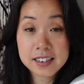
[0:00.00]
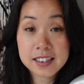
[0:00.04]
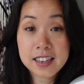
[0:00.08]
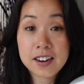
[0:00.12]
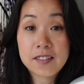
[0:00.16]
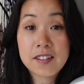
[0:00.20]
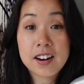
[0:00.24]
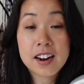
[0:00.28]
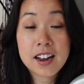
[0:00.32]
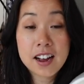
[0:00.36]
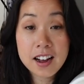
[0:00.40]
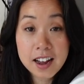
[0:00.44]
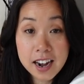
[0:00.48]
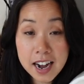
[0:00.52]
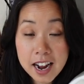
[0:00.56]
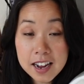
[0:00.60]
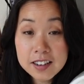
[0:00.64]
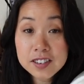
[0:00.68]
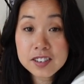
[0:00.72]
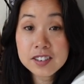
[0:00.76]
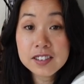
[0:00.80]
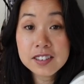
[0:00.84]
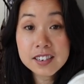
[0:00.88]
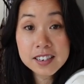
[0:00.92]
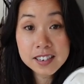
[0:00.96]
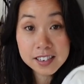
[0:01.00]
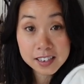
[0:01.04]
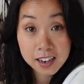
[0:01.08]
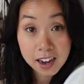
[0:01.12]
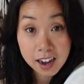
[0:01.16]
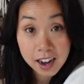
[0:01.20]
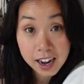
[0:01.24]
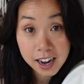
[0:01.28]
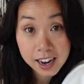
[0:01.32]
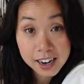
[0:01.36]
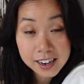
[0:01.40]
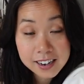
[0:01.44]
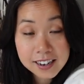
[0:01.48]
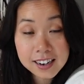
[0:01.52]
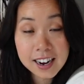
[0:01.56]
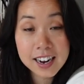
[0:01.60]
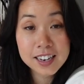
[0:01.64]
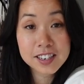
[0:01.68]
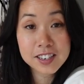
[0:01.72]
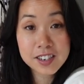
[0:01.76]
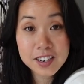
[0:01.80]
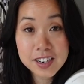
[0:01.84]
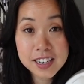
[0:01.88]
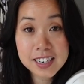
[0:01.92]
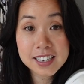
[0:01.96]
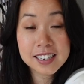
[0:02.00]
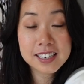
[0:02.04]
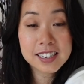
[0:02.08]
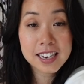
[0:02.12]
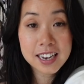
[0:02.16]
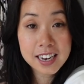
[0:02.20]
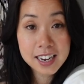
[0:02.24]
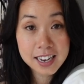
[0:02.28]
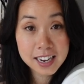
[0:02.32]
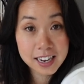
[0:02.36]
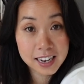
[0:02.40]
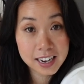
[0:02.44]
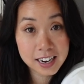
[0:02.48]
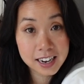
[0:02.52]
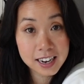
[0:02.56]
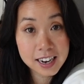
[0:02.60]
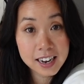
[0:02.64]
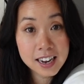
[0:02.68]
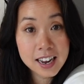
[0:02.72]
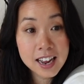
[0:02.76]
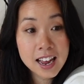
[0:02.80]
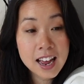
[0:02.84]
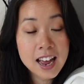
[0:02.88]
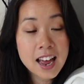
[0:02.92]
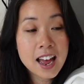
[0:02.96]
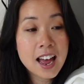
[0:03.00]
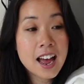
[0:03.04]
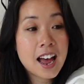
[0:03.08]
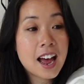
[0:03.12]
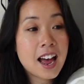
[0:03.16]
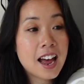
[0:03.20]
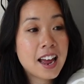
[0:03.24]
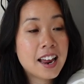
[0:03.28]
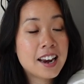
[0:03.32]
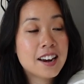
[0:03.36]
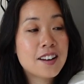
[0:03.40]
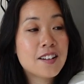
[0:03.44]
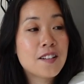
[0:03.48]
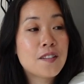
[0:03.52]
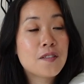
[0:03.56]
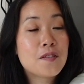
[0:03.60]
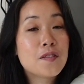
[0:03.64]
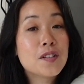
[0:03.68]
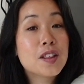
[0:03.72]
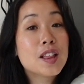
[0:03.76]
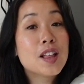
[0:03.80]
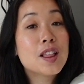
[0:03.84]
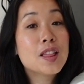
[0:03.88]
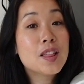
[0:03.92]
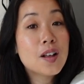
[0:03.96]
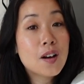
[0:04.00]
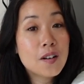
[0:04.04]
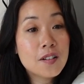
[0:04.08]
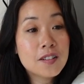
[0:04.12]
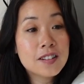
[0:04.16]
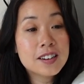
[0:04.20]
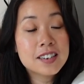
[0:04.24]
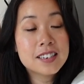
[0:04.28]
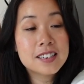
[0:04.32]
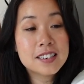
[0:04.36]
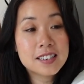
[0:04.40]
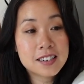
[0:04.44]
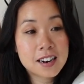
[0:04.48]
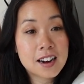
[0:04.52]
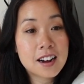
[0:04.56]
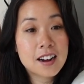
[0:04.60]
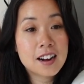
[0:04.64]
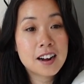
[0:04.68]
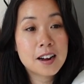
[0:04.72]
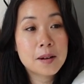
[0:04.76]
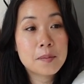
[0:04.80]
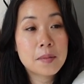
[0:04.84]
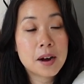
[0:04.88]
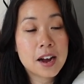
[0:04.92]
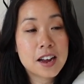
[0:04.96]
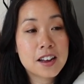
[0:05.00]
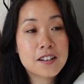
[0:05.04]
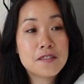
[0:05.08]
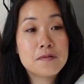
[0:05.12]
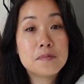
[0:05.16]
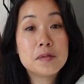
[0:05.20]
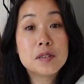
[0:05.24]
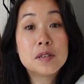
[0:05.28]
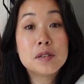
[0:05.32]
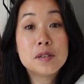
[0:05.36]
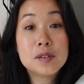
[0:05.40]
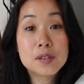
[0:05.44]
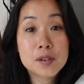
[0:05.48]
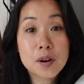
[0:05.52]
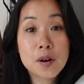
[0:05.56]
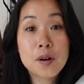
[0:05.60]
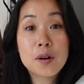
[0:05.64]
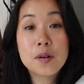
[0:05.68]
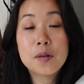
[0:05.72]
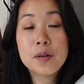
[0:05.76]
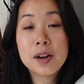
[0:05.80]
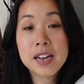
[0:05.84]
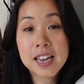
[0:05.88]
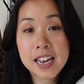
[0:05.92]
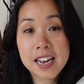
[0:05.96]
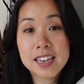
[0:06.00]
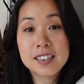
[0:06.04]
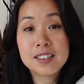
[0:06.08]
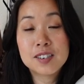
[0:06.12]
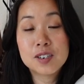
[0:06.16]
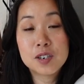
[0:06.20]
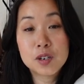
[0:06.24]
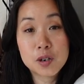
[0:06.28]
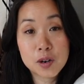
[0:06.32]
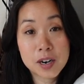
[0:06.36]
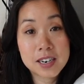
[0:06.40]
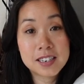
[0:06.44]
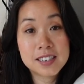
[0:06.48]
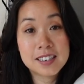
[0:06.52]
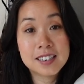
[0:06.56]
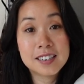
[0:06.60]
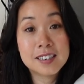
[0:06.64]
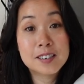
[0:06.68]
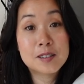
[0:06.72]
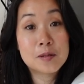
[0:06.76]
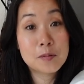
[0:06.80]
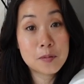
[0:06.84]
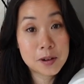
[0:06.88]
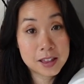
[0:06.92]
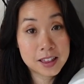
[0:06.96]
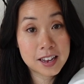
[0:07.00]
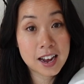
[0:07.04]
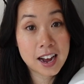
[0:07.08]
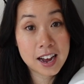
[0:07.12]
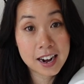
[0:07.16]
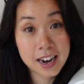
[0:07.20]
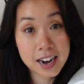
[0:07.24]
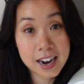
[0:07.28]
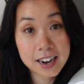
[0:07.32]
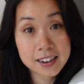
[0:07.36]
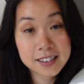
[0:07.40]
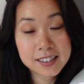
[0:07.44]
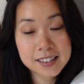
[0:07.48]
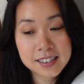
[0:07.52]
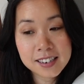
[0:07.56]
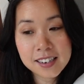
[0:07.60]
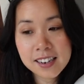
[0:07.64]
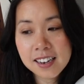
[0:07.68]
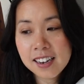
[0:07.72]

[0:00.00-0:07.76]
There are cutouts on the side, as you can see here, and for the longest time I have been so against dresses with cutouts.